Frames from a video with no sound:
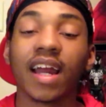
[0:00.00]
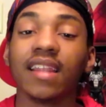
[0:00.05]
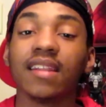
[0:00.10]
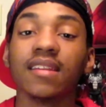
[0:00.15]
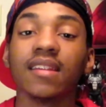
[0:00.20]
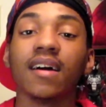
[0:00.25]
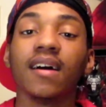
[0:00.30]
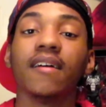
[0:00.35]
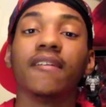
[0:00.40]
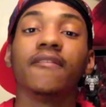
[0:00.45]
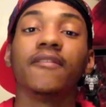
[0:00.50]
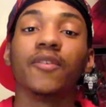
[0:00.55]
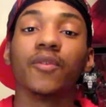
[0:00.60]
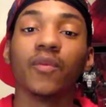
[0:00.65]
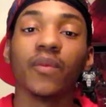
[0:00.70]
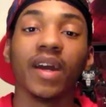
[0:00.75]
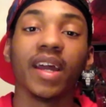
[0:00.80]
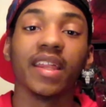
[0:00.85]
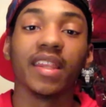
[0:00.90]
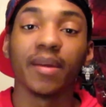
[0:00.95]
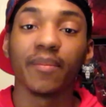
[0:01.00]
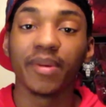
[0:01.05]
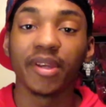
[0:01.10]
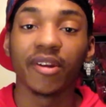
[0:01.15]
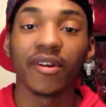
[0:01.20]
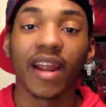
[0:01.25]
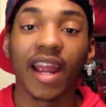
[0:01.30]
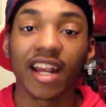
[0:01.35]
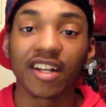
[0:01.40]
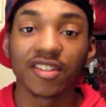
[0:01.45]
I love the way that
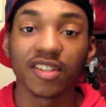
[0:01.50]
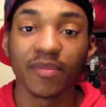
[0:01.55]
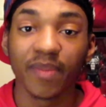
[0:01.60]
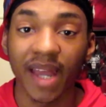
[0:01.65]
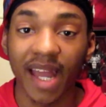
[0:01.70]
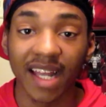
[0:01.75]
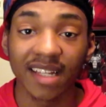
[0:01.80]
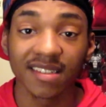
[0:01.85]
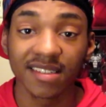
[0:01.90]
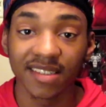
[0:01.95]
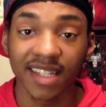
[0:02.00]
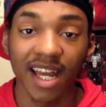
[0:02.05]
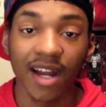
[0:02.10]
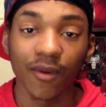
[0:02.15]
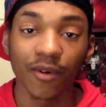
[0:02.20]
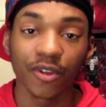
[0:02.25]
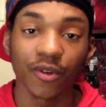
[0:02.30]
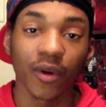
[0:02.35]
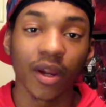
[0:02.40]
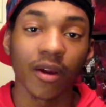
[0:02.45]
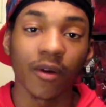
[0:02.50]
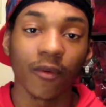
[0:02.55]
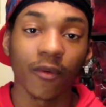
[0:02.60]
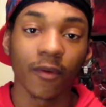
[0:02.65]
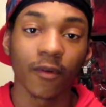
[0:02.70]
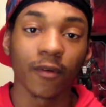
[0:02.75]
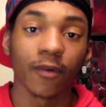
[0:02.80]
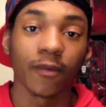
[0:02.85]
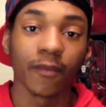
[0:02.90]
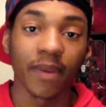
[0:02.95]
Peter actually passes down with great
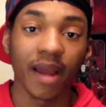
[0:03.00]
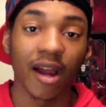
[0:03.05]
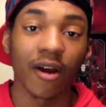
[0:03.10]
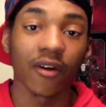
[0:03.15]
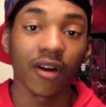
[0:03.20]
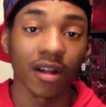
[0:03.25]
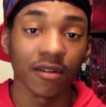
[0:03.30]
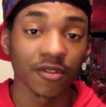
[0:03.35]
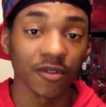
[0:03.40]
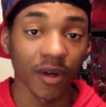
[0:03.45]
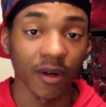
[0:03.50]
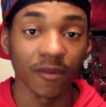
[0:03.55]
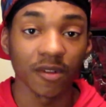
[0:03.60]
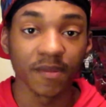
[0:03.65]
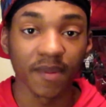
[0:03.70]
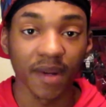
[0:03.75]
power comes great